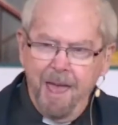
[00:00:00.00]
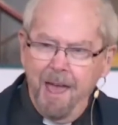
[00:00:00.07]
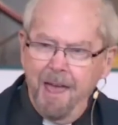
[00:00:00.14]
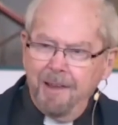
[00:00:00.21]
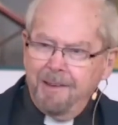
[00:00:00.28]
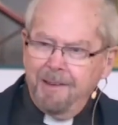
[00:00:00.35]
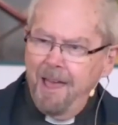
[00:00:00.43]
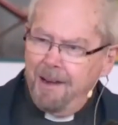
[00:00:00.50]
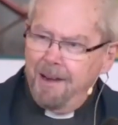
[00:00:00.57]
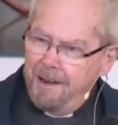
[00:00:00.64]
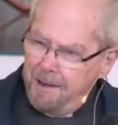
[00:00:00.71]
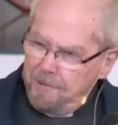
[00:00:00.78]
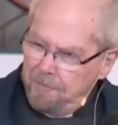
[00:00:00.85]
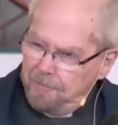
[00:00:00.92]
They
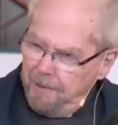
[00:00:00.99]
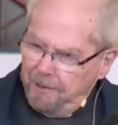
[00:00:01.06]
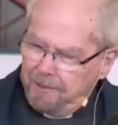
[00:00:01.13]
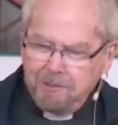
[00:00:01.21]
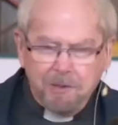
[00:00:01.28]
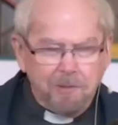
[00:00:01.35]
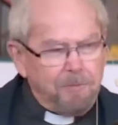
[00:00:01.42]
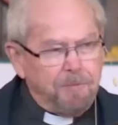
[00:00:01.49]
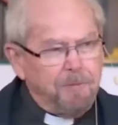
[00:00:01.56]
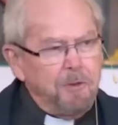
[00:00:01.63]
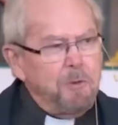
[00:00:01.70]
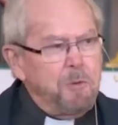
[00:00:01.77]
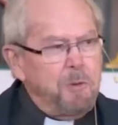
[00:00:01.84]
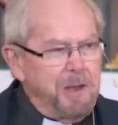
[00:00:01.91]
had had an
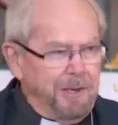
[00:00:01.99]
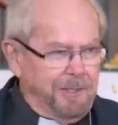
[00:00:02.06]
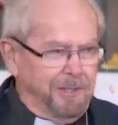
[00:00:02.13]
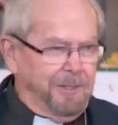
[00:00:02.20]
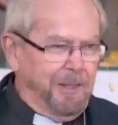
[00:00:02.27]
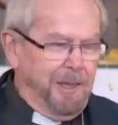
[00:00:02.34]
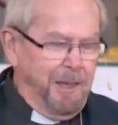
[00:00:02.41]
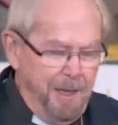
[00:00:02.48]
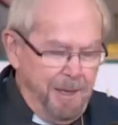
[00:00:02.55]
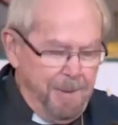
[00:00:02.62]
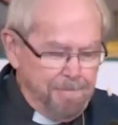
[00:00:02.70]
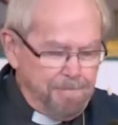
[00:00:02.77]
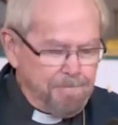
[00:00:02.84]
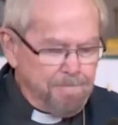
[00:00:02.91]
effective few weeks
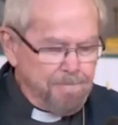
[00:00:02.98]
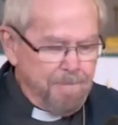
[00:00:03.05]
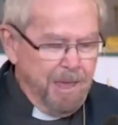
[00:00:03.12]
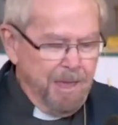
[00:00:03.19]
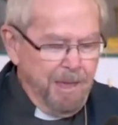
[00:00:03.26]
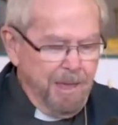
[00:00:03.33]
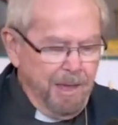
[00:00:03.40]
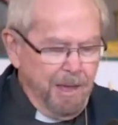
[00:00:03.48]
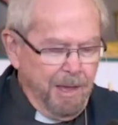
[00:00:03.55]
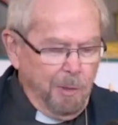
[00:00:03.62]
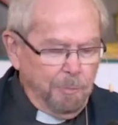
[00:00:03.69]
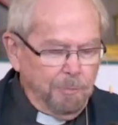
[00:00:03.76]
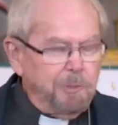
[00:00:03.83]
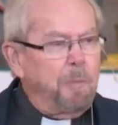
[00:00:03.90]
there,
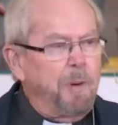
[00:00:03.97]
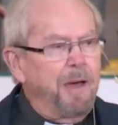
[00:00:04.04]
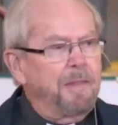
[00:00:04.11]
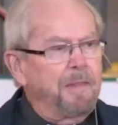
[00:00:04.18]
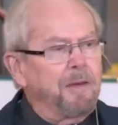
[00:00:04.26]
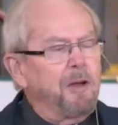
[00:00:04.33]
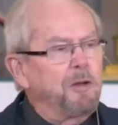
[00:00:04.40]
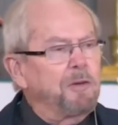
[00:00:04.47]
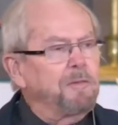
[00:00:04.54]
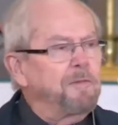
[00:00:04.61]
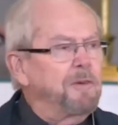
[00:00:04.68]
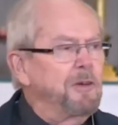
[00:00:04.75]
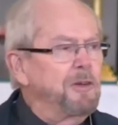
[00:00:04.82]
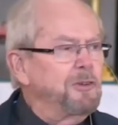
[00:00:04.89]
helped by the
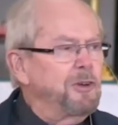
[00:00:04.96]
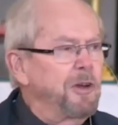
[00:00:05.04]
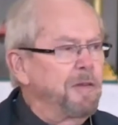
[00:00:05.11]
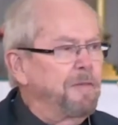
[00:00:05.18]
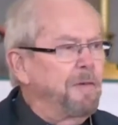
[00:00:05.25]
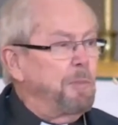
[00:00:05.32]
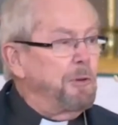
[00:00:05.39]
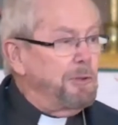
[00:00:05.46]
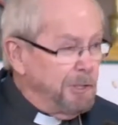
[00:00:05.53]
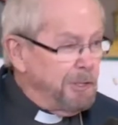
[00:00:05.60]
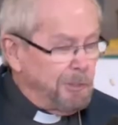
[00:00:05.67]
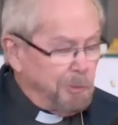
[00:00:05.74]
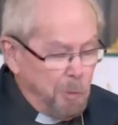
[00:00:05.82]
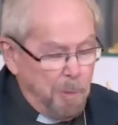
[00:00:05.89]
conversion of
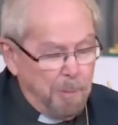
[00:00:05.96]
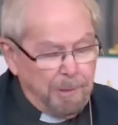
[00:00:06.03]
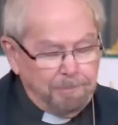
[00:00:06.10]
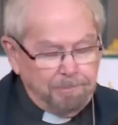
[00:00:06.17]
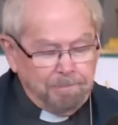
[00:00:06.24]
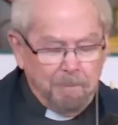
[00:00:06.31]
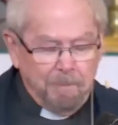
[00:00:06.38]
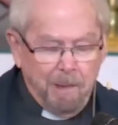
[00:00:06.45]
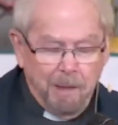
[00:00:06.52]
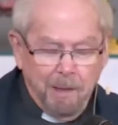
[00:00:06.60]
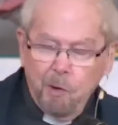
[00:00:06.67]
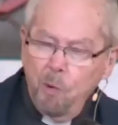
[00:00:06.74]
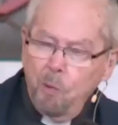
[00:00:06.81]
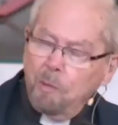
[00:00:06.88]
a businesswoman
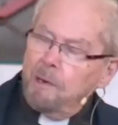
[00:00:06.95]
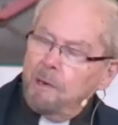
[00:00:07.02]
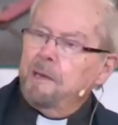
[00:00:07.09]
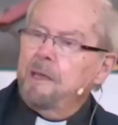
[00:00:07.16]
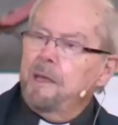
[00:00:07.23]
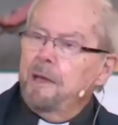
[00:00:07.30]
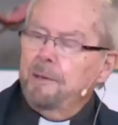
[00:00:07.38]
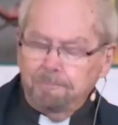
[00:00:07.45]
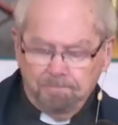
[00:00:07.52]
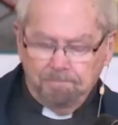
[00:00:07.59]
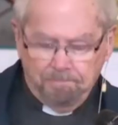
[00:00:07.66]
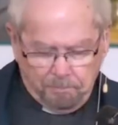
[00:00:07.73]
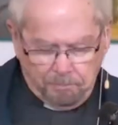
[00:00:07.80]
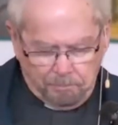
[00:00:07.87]
called
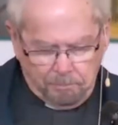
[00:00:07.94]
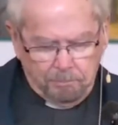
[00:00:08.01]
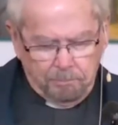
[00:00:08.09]
Lydia,